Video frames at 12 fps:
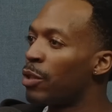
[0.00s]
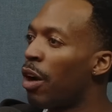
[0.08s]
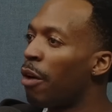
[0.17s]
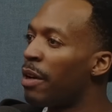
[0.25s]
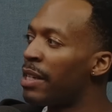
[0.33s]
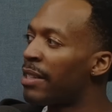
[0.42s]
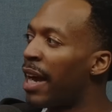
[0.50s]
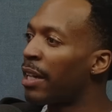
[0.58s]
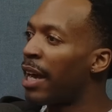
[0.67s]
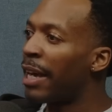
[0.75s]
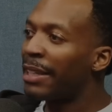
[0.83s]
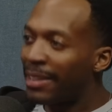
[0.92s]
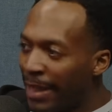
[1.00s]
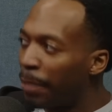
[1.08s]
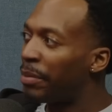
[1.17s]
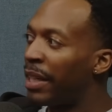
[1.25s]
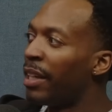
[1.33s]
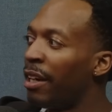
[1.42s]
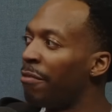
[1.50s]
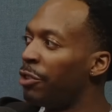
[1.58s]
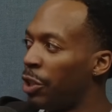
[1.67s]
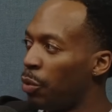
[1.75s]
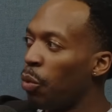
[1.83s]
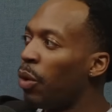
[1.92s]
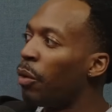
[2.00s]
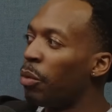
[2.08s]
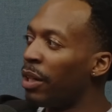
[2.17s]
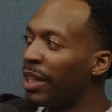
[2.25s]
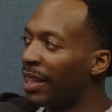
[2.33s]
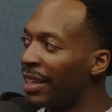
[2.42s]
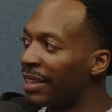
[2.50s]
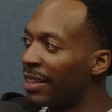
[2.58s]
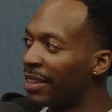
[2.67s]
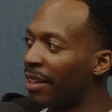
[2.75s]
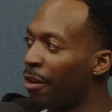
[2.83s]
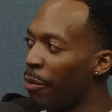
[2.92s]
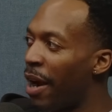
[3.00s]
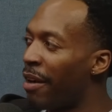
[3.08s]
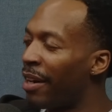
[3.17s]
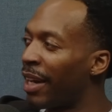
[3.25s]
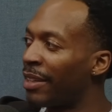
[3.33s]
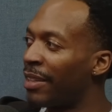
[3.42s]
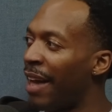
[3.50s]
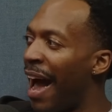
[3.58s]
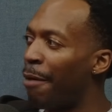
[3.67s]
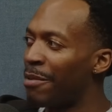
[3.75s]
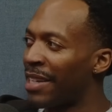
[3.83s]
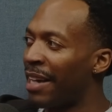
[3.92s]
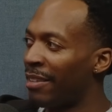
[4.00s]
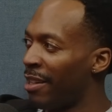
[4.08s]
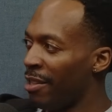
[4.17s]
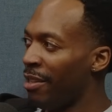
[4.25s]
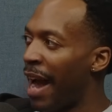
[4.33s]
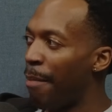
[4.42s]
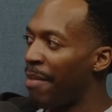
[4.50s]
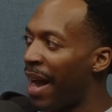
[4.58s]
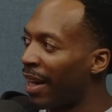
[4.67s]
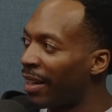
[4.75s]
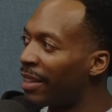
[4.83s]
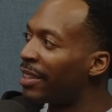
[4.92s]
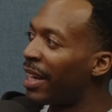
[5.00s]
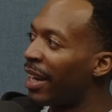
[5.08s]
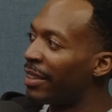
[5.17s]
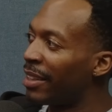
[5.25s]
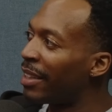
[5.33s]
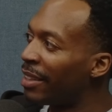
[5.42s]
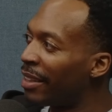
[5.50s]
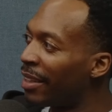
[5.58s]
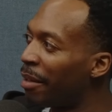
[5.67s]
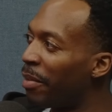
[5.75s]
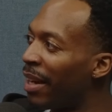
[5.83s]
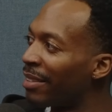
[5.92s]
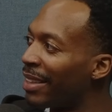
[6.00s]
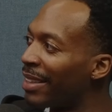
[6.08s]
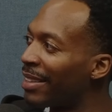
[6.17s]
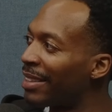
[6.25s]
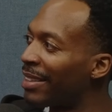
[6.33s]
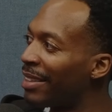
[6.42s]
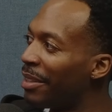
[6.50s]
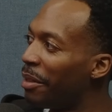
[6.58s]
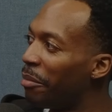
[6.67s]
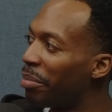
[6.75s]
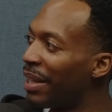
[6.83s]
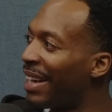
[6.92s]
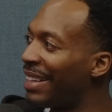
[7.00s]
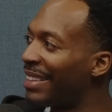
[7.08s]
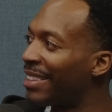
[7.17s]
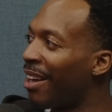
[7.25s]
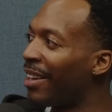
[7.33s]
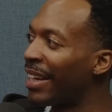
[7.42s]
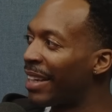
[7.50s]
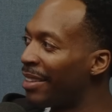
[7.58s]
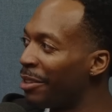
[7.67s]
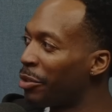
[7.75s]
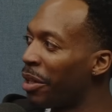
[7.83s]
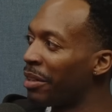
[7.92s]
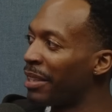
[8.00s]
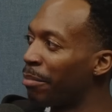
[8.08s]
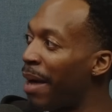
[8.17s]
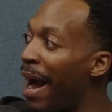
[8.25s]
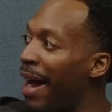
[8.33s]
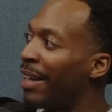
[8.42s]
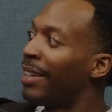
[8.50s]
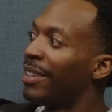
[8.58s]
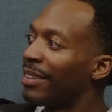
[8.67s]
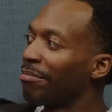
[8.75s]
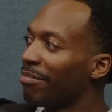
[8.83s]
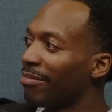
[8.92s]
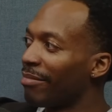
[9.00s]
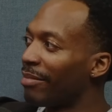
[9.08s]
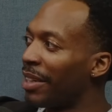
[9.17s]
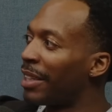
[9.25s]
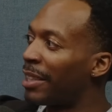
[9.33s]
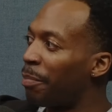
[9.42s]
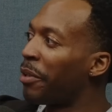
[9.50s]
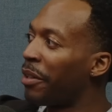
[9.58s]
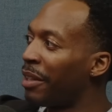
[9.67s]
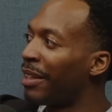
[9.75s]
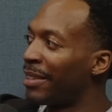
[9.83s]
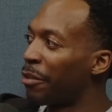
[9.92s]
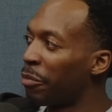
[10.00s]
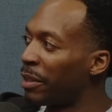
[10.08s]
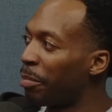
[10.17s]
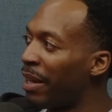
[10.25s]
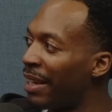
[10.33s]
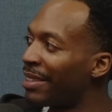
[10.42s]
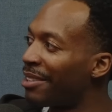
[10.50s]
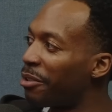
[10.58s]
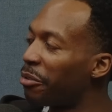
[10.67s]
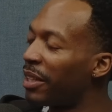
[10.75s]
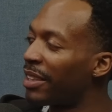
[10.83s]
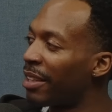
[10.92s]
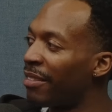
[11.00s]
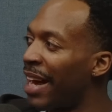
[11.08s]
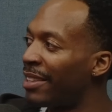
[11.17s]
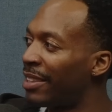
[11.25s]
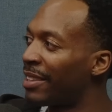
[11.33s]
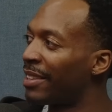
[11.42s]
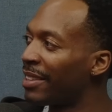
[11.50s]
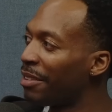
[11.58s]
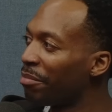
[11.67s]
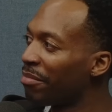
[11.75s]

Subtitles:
always like accepting of just what was around me, because I was like, I'm not gonna change anything about this place. All I can control is my experience and response to it. So that's just